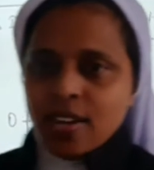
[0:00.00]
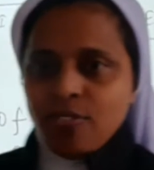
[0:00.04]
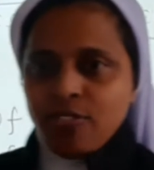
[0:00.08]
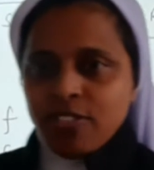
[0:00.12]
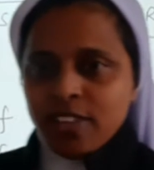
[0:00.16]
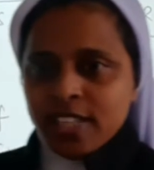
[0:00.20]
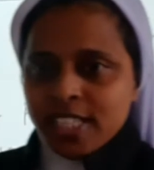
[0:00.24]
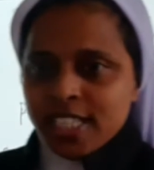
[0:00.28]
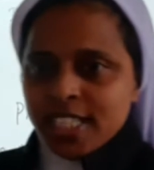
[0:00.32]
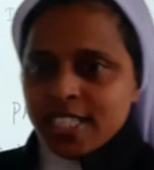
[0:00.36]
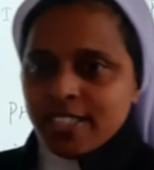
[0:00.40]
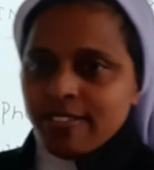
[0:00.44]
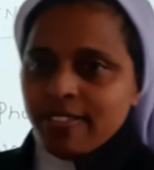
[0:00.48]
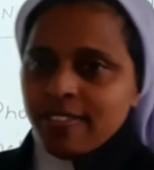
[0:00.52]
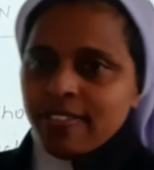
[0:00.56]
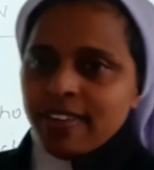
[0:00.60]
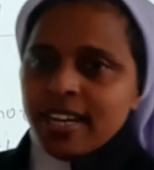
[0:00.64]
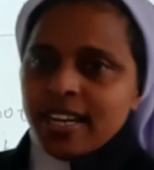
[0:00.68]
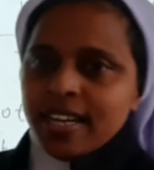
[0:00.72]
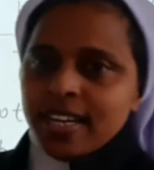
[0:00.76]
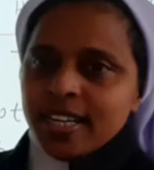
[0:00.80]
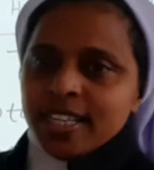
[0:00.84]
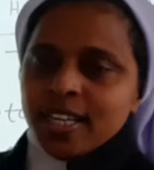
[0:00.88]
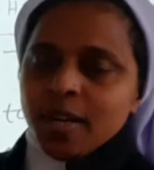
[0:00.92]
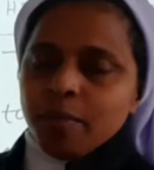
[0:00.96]
First we
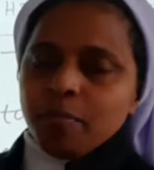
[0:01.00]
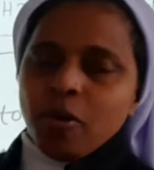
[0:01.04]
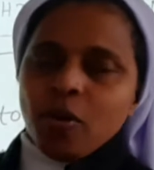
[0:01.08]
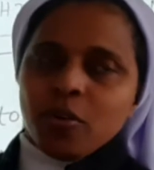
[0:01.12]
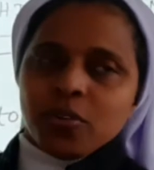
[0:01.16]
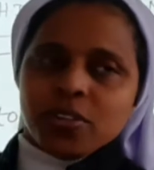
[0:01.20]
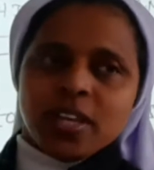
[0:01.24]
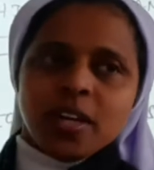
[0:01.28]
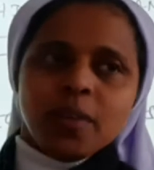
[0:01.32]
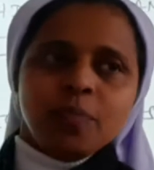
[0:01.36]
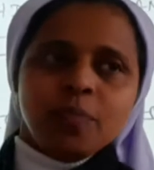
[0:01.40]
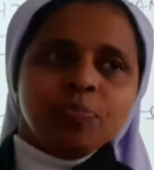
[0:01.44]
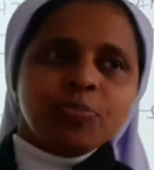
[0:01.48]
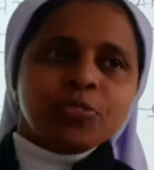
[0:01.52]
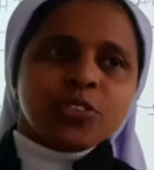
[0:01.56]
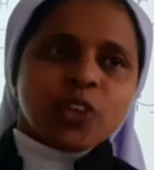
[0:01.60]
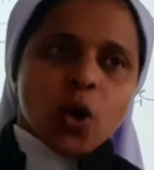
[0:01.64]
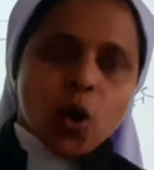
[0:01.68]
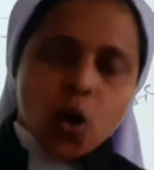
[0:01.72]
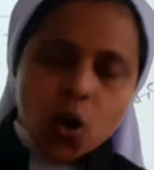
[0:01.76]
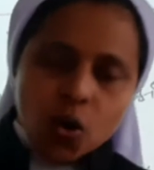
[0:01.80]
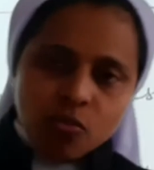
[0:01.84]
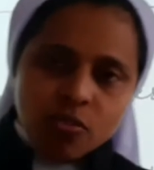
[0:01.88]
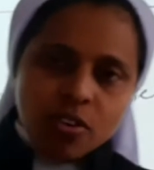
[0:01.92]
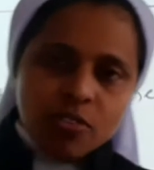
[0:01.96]
will learn about the
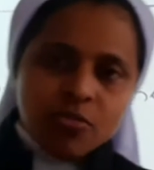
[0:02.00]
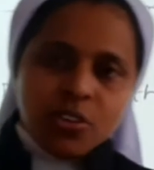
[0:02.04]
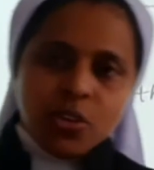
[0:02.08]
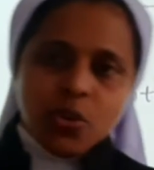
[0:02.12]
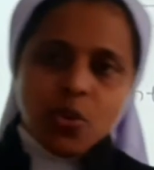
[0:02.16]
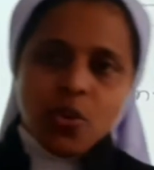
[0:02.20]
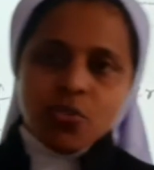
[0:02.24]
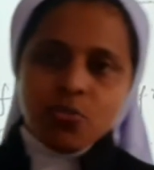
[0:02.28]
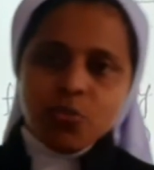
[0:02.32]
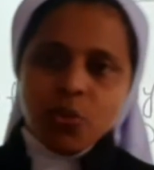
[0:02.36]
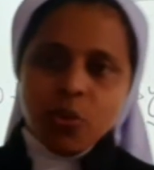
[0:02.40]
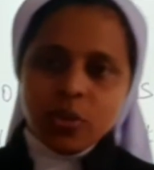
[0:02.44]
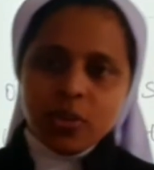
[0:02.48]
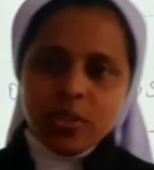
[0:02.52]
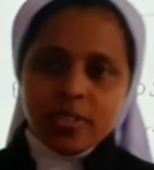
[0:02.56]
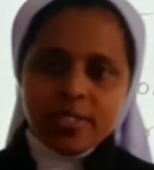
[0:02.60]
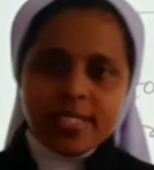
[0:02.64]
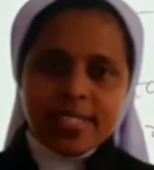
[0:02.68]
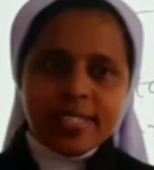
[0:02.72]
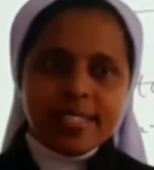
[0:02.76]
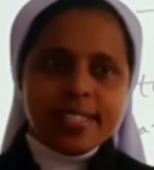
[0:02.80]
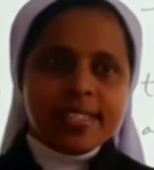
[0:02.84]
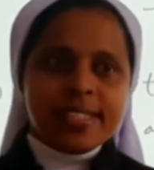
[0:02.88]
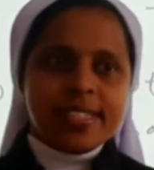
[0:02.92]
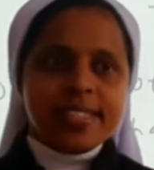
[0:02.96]
overview of
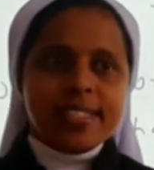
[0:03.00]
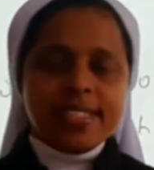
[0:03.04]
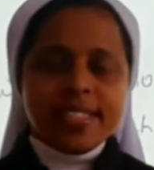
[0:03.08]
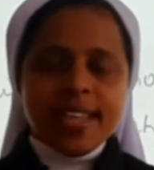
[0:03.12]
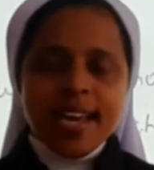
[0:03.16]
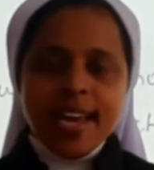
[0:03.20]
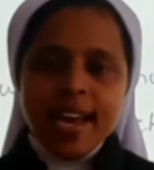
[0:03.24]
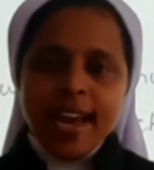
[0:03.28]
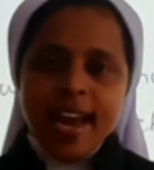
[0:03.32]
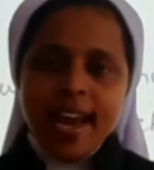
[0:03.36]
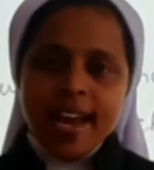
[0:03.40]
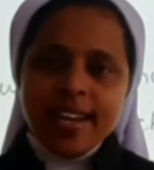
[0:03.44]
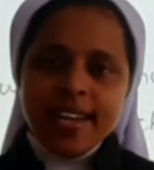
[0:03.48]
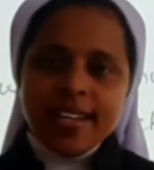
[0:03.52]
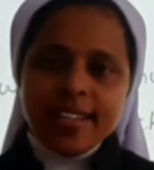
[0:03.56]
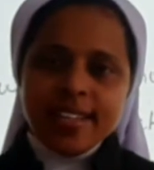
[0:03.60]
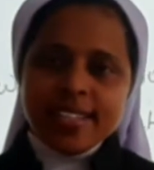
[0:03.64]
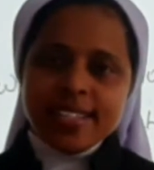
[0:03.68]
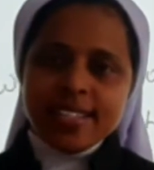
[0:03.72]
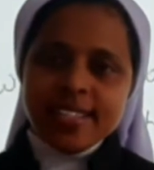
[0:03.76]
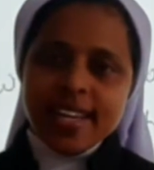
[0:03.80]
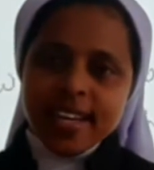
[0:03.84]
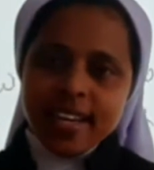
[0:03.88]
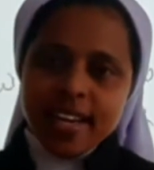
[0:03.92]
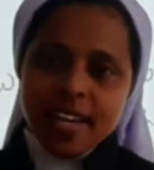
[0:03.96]
photosynthesis, and in
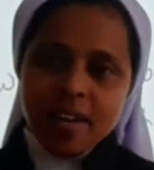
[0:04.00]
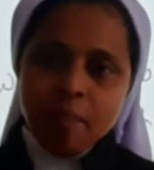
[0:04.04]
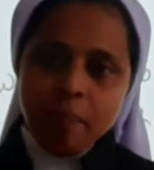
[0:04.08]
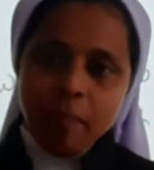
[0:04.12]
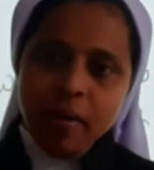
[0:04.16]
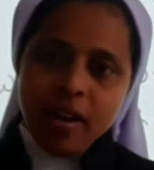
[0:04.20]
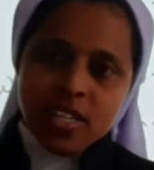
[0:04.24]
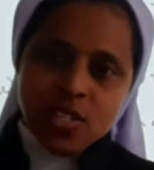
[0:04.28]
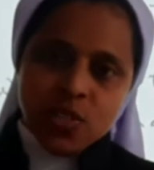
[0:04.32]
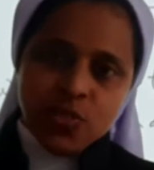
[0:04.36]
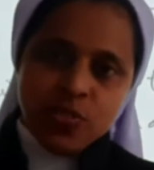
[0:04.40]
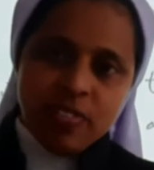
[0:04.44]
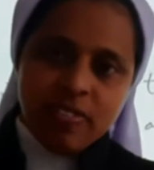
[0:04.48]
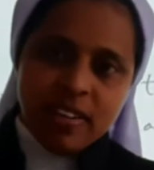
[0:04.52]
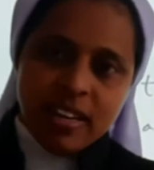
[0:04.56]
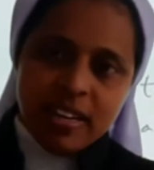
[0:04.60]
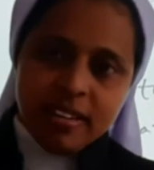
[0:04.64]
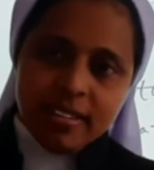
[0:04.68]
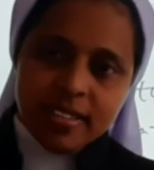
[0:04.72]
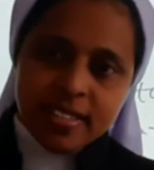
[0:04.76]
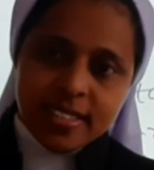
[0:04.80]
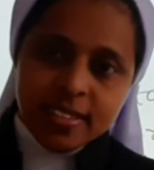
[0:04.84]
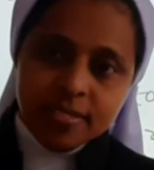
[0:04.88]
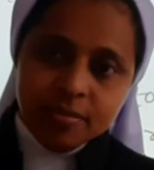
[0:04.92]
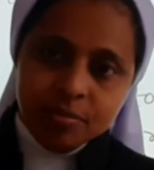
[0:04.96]
the second part we will
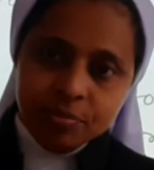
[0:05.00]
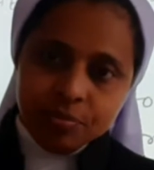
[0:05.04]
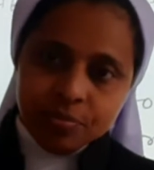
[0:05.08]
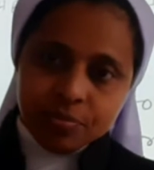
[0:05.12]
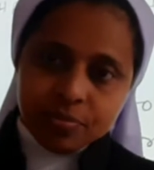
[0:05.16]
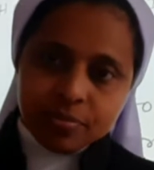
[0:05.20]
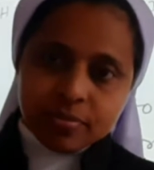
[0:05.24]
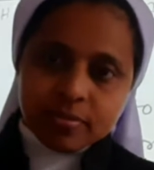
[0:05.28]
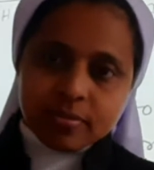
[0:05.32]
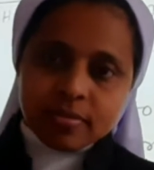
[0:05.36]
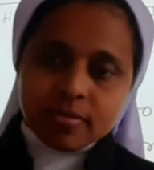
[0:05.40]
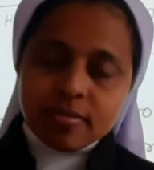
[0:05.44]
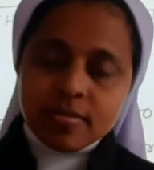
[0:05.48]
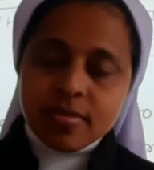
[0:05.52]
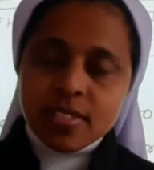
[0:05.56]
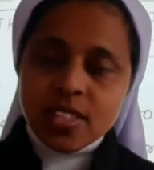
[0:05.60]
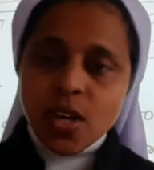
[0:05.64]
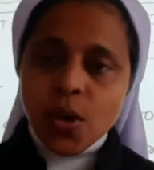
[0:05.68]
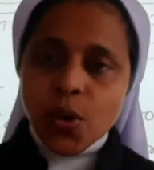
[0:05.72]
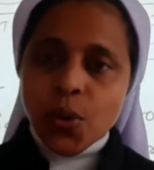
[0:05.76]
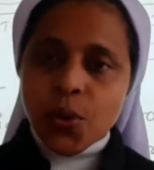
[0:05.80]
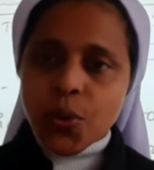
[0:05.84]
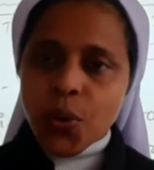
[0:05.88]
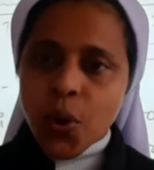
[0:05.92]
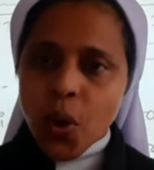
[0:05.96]
learn
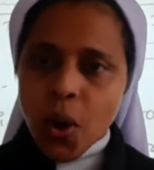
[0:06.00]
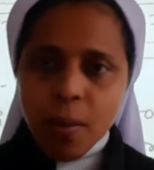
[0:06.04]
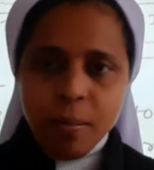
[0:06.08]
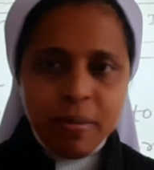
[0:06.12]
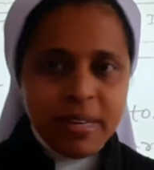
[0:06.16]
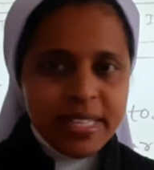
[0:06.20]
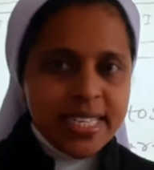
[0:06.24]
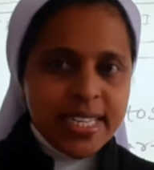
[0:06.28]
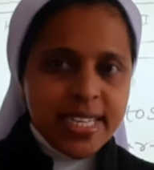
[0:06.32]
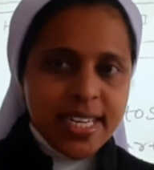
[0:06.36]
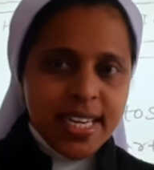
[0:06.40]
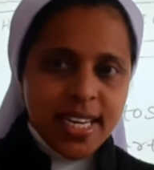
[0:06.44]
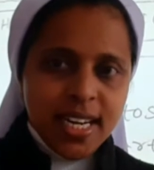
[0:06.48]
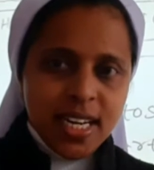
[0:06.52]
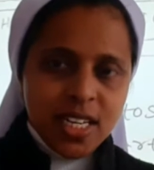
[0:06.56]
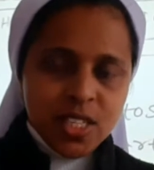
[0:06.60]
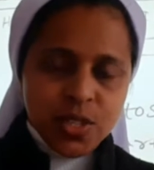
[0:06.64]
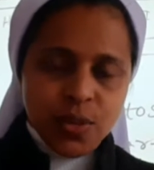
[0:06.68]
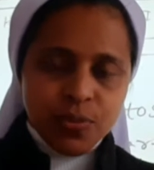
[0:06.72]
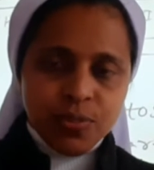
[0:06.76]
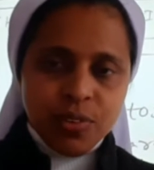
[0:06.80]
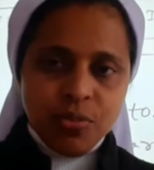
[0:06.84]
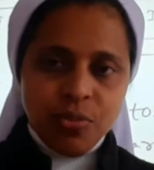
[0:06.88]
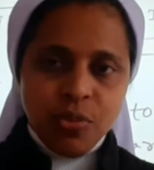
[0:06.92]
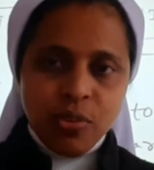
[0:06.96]
raw materials
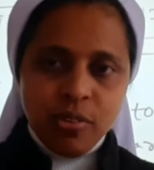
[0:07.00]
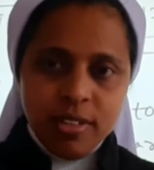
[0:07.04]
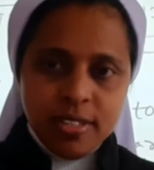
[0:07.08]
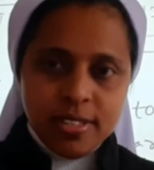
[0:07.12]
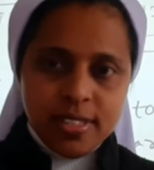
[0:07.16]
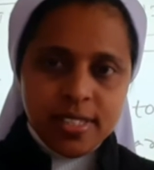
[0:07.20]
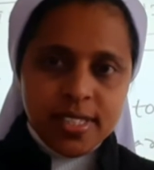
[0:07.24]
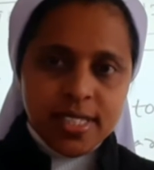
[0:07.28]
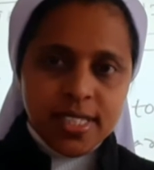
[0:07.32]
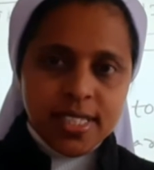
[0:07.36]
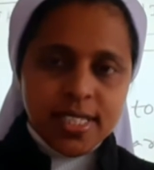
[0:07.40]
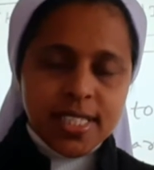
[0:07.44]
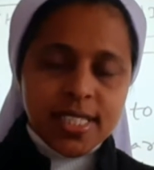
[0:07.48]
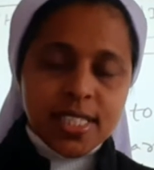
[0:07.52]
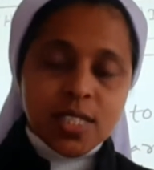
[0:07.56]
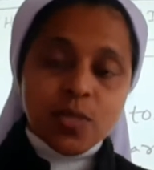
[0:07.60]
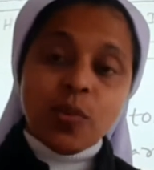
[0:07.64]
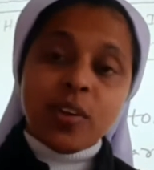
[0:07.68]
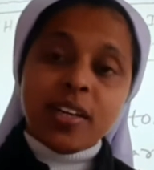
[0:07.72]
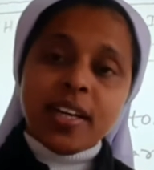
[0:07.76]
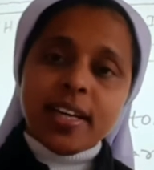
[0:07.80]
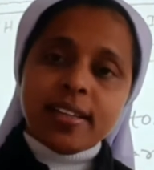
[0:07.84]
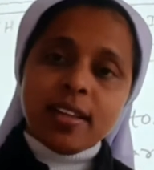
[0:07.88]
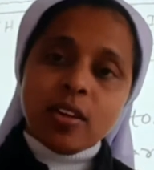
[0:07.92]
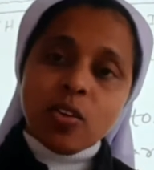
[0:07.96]
of the photosynthesis.
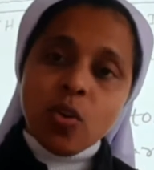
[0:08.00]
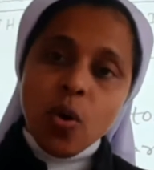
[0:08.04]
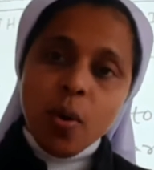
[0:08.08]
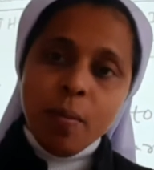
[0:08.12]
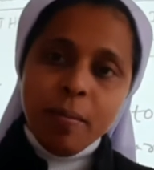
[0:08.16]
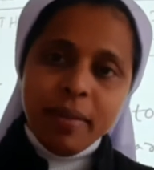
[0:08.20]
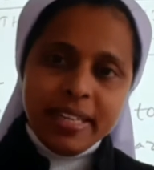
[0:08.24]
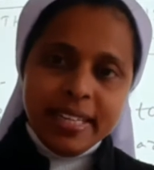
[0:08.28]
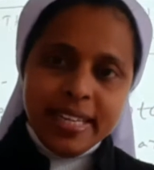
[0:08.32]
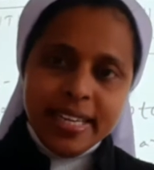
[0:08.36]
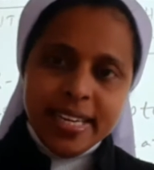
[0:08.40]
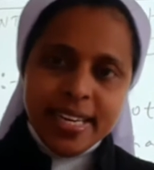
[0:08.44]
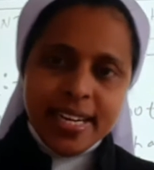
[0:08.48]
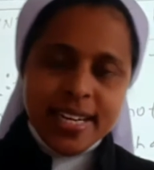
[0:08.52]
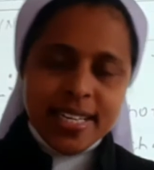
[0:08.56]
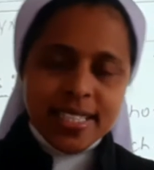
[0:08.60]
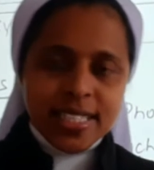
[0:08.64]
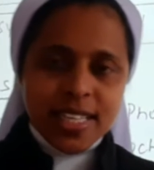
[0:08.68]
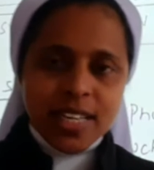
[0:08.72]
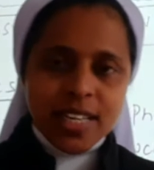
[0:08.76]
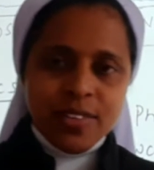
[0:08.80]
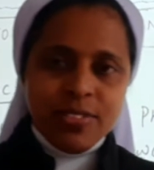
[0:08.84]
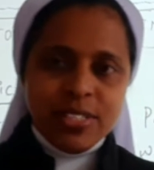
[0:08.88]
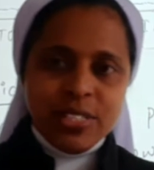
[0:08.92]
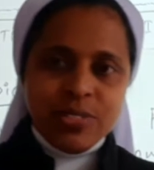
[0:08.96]
What are the raw materials
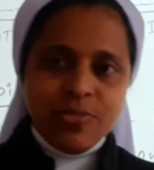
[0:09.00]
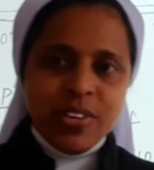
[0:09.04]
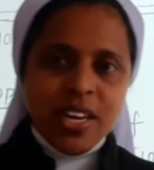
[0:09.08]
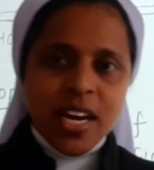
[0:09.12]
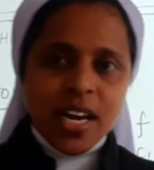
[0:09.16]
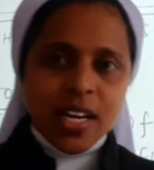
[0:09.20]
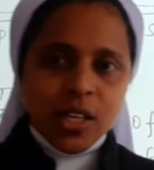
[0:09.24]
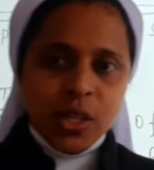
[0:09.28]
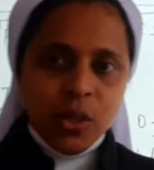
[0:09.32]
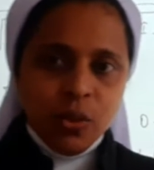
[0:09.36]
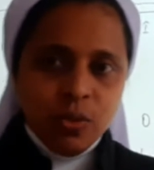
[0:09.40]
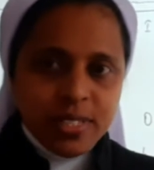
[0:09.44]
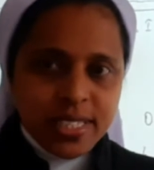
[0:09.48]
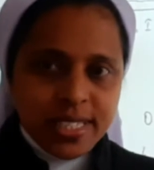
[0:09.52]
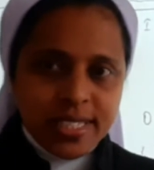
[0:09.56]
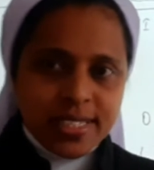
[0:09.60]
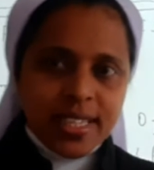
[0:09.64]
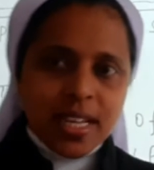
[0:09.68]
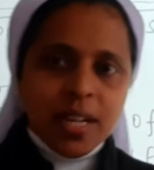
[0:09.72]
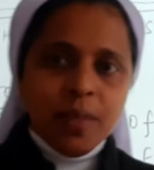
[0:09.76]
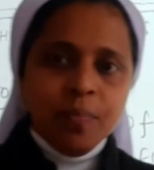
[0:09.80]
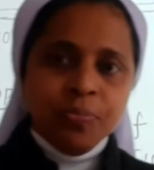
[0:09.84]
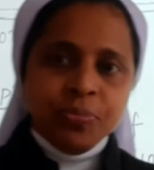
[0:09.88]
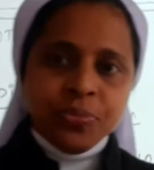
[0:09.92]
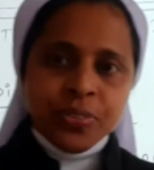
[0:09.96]
that which we are used in the